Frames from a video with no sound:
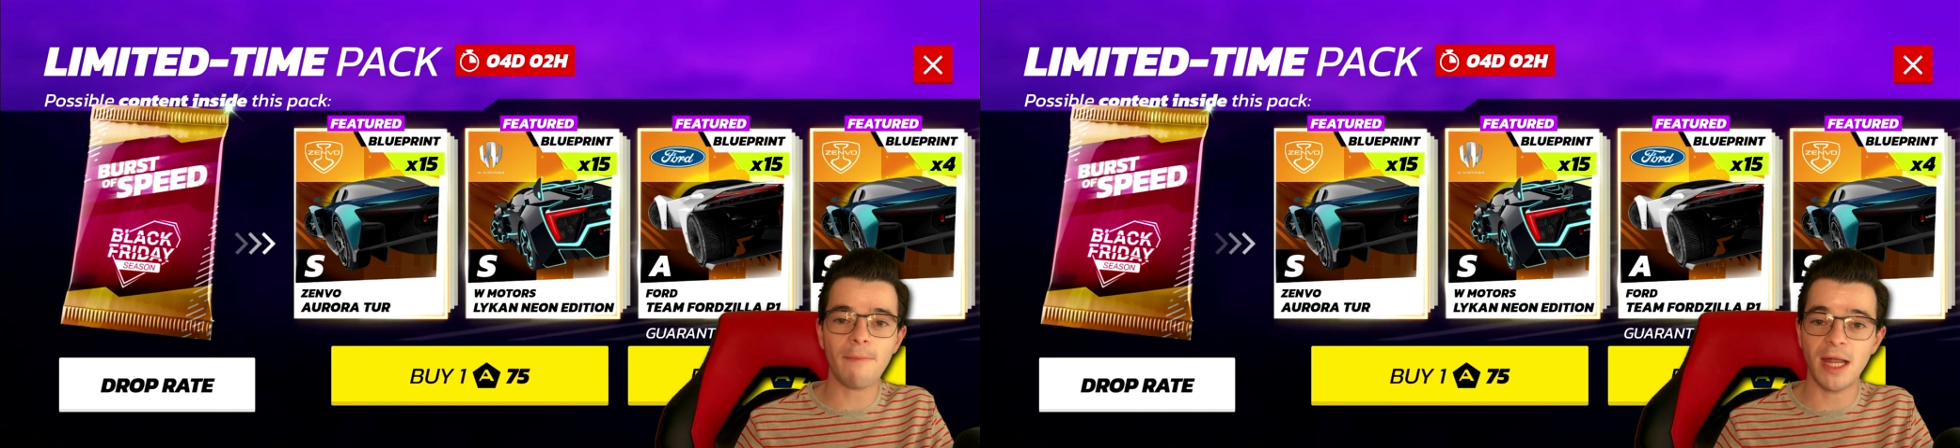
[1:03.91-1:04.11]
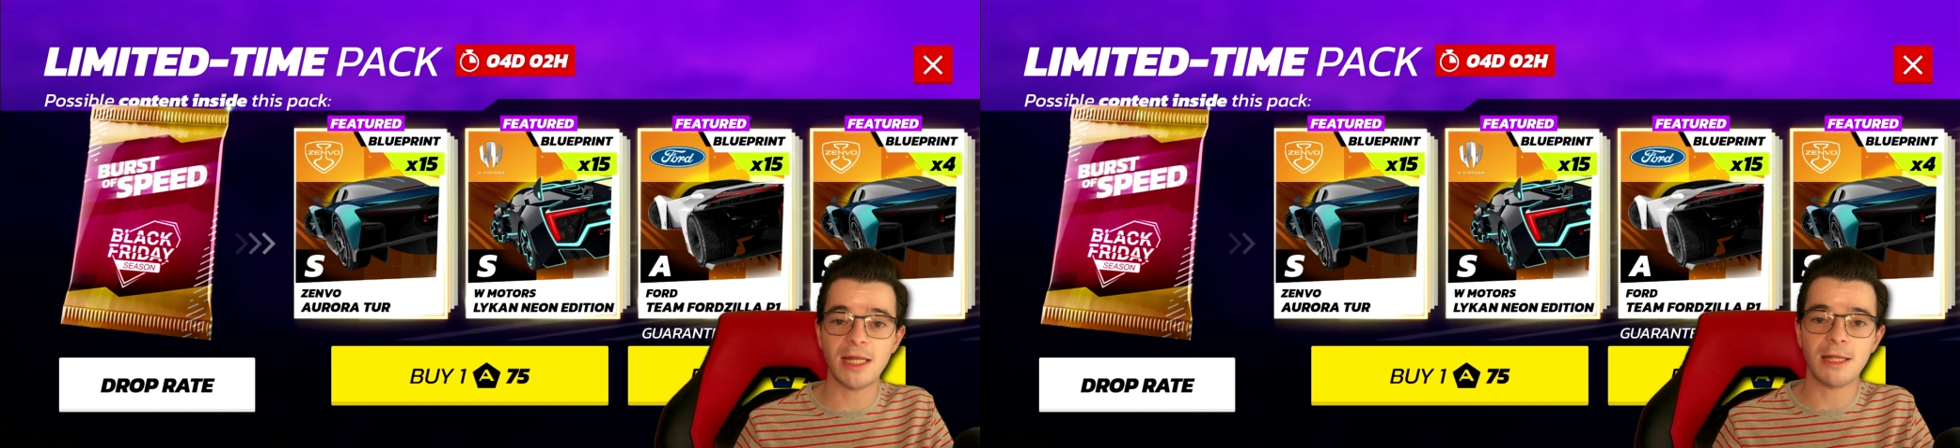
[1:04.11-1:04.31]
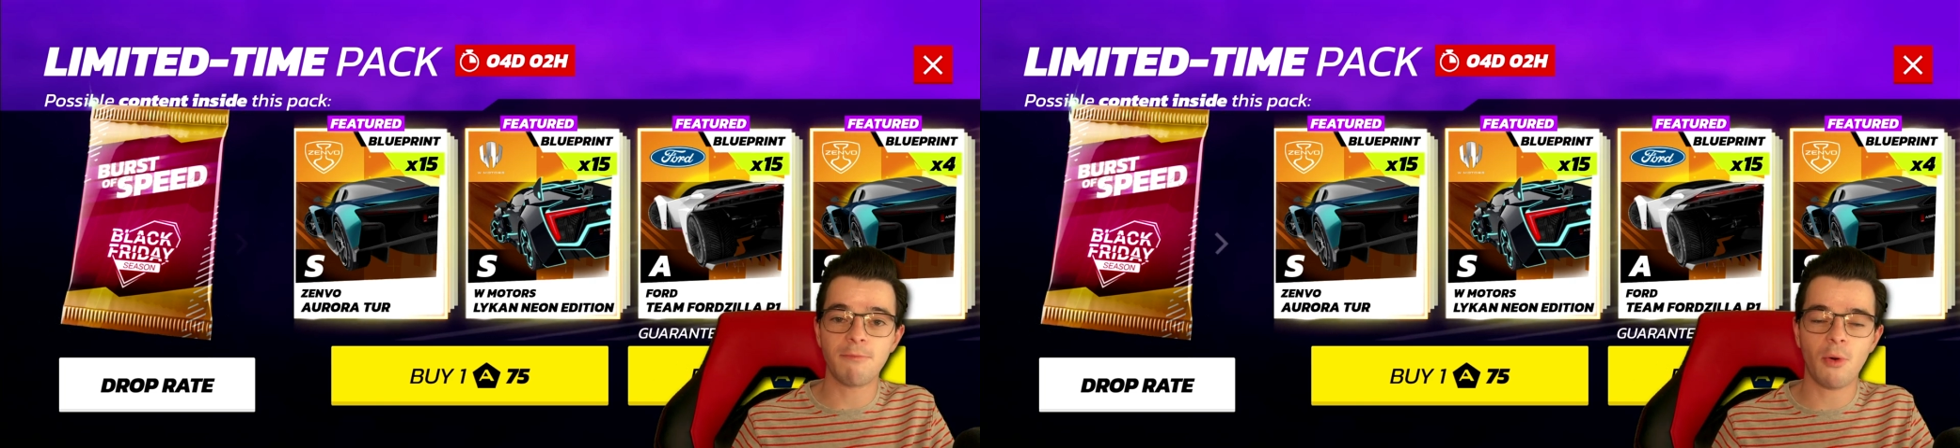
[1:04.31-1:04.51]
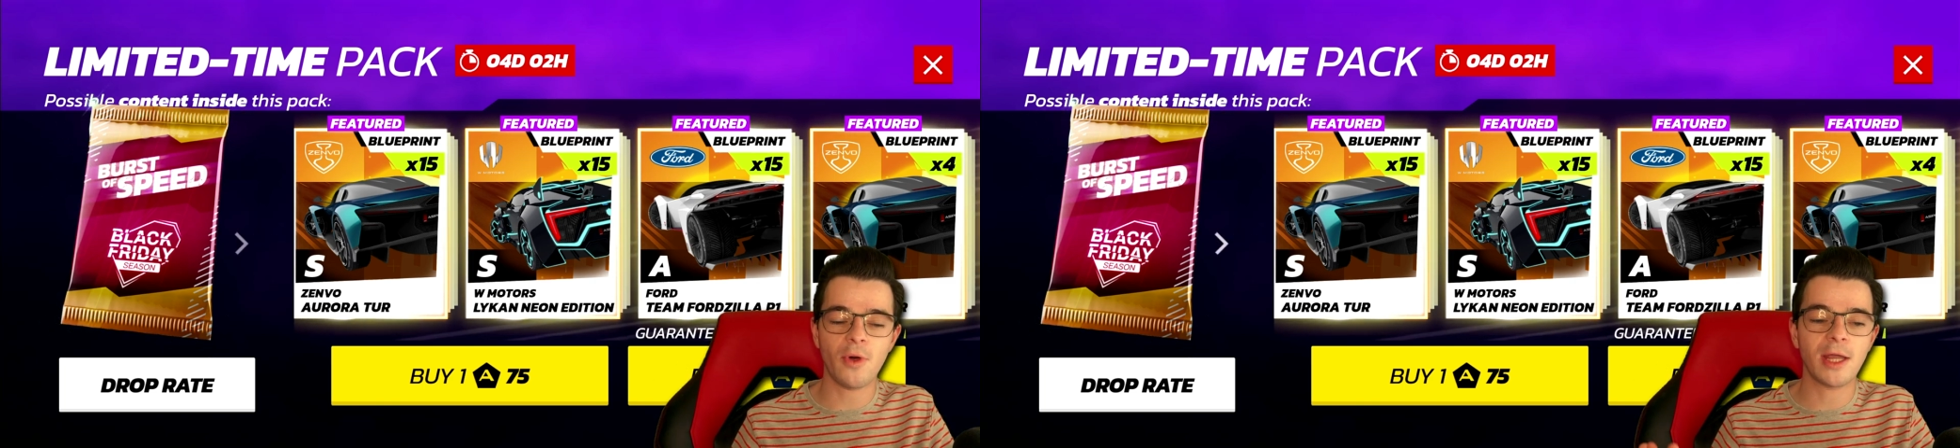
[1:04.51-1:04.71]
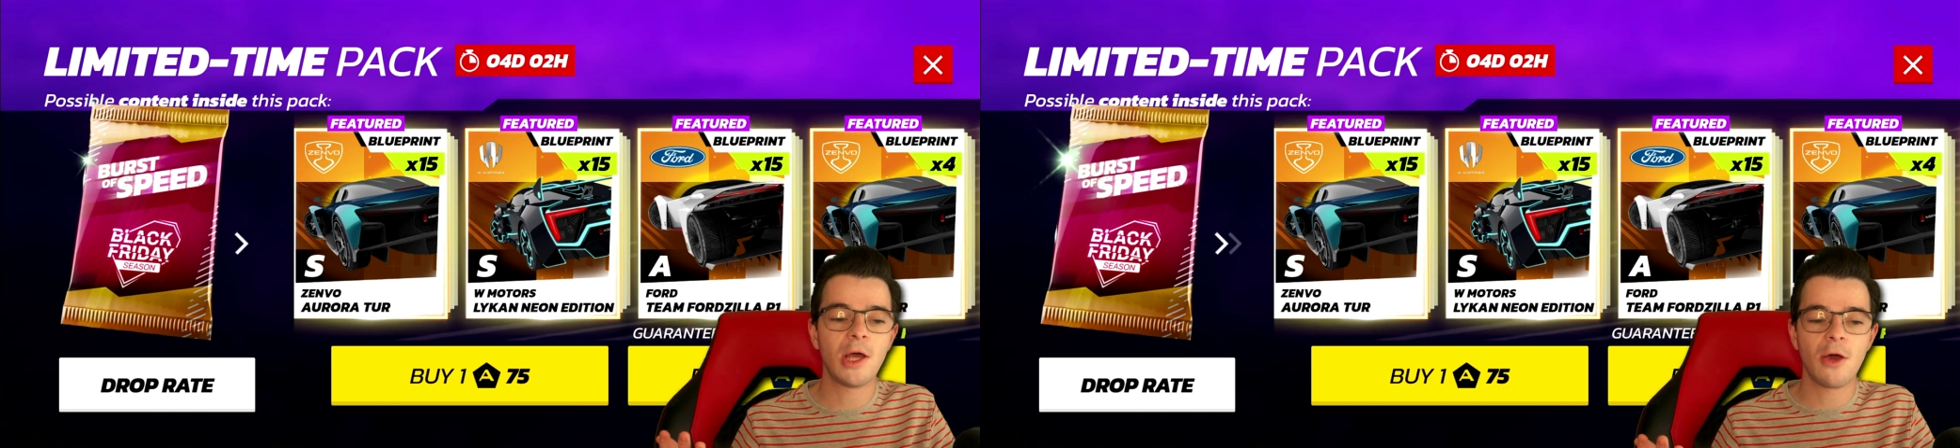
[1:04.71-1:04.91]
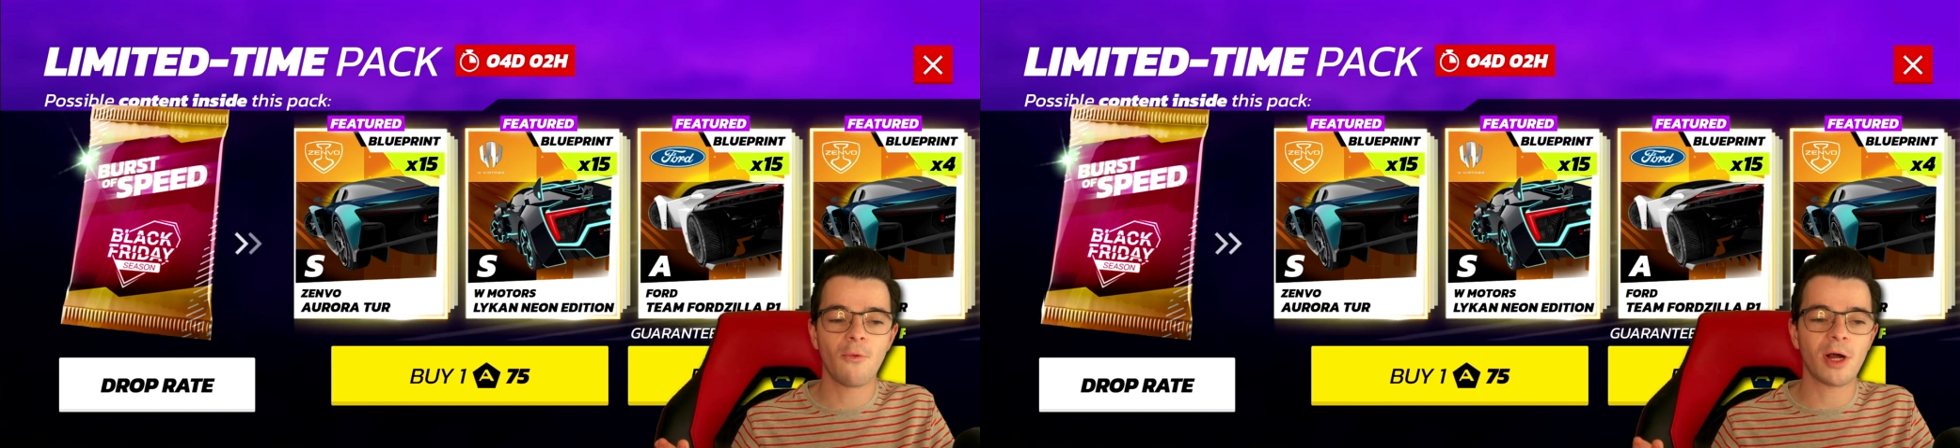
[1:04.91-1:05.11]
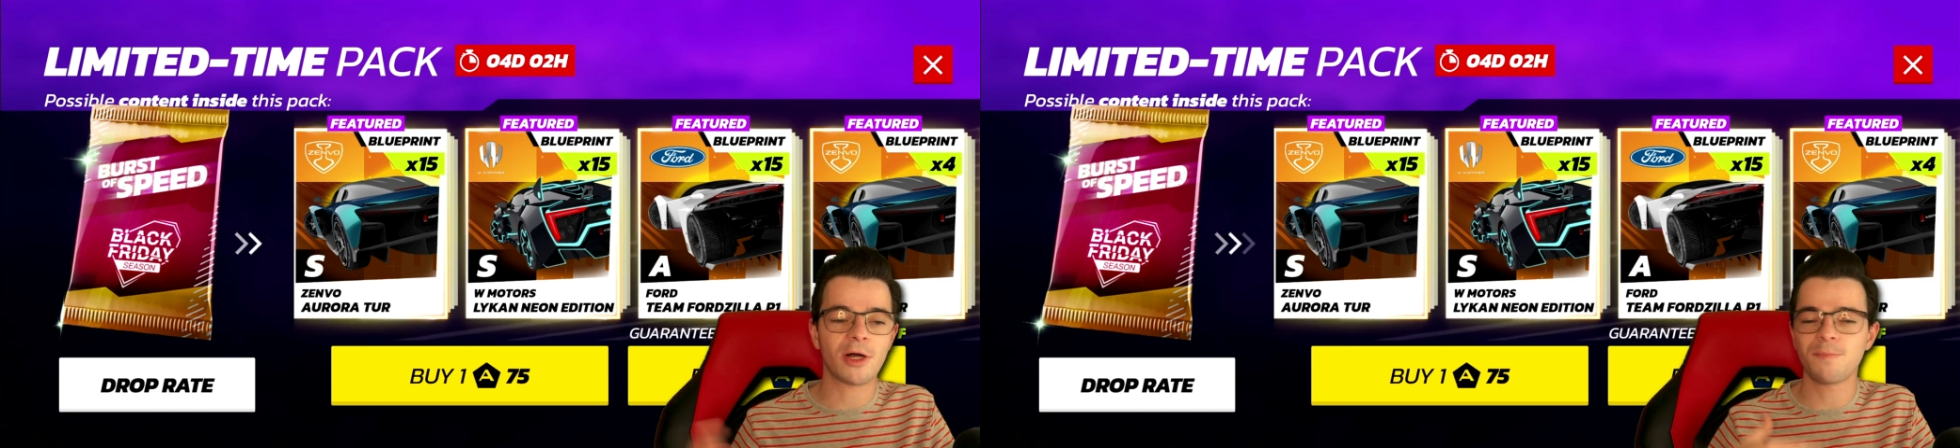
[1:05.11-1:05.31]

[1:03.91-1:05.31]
at any point where